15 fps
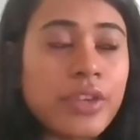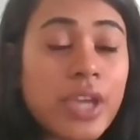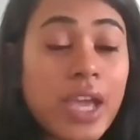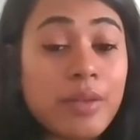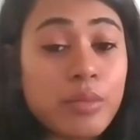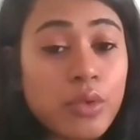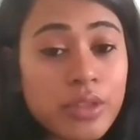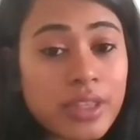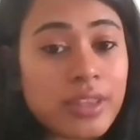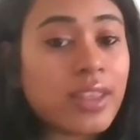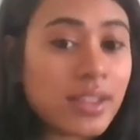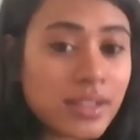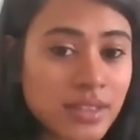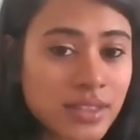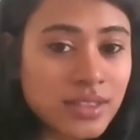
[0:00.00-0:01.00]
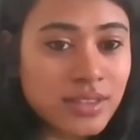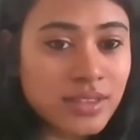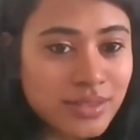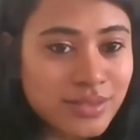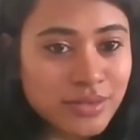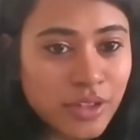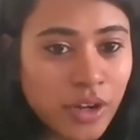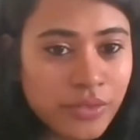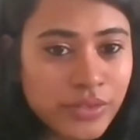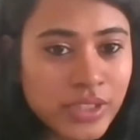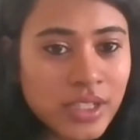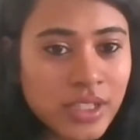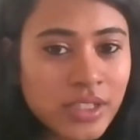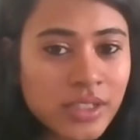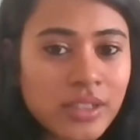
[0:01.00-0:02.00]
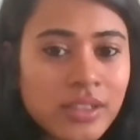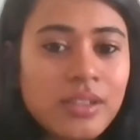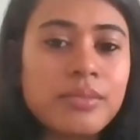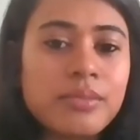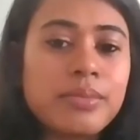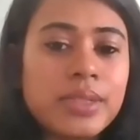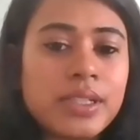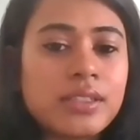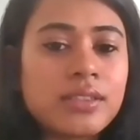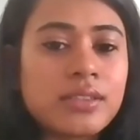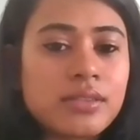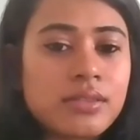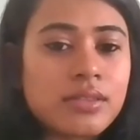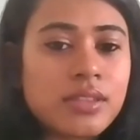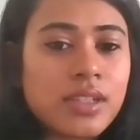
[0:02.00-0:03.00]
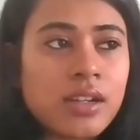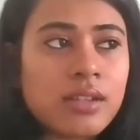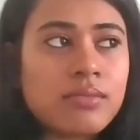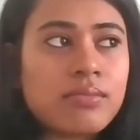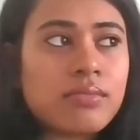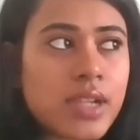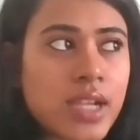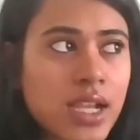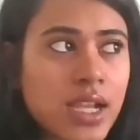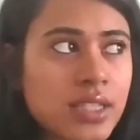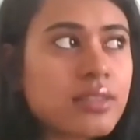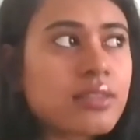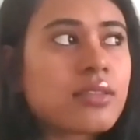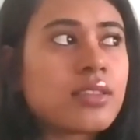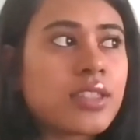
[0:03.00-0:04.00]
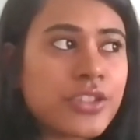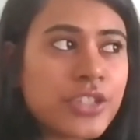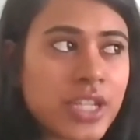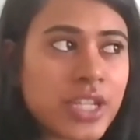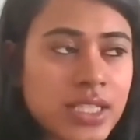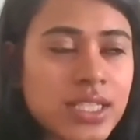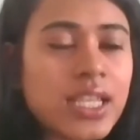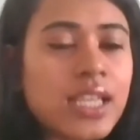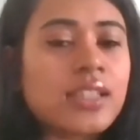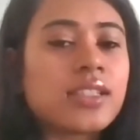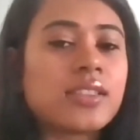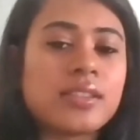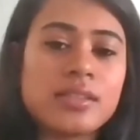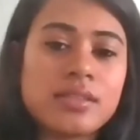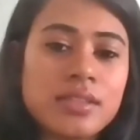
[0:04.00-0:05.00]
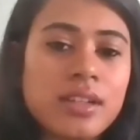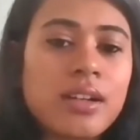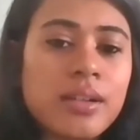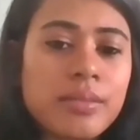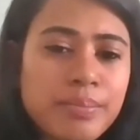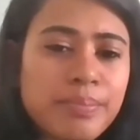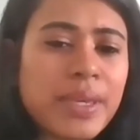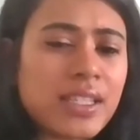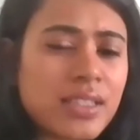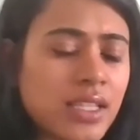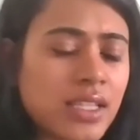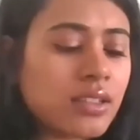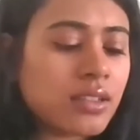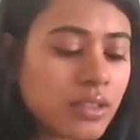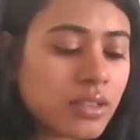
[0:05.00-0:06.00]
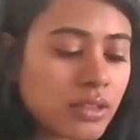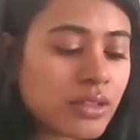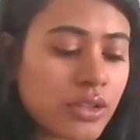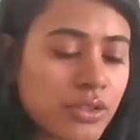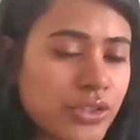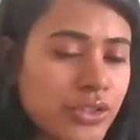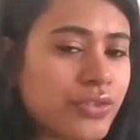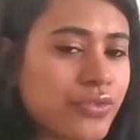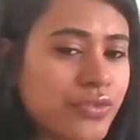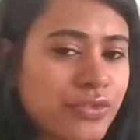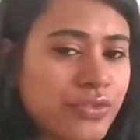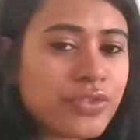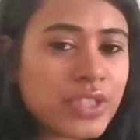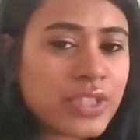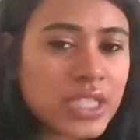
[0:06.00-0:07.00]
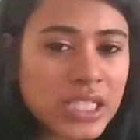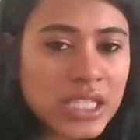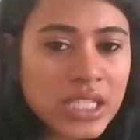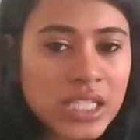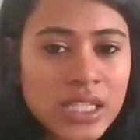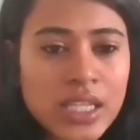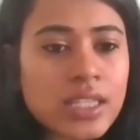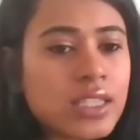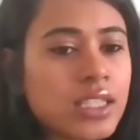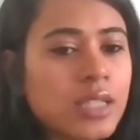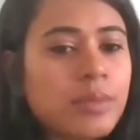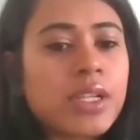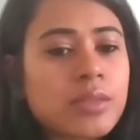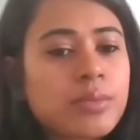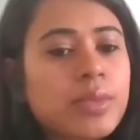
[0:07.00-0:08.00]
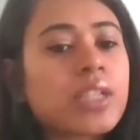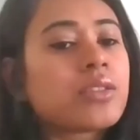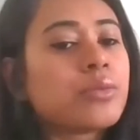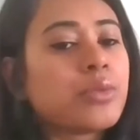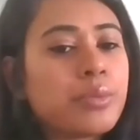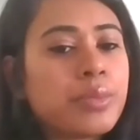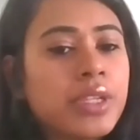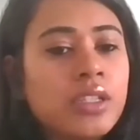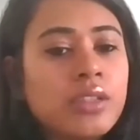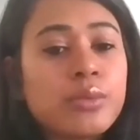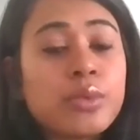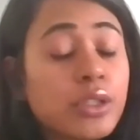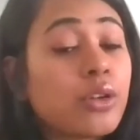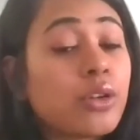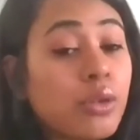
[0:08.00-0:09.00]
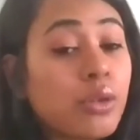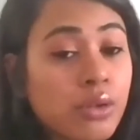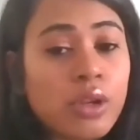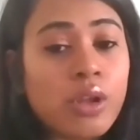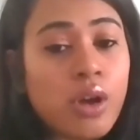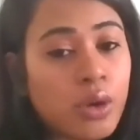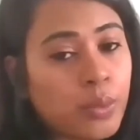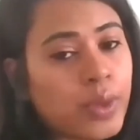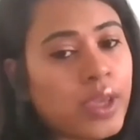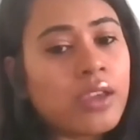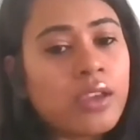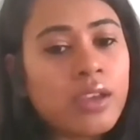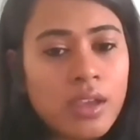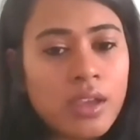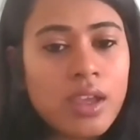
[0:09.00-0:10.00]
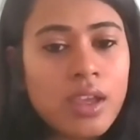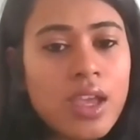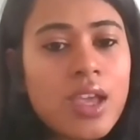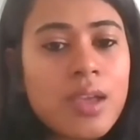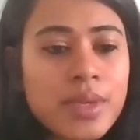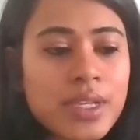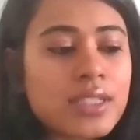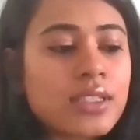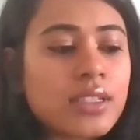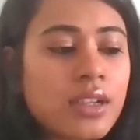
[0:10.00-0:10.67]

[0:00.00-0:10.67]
more than that, it's obviously good. But I suggest yes, basic knowledge of C and C++ would go a long way because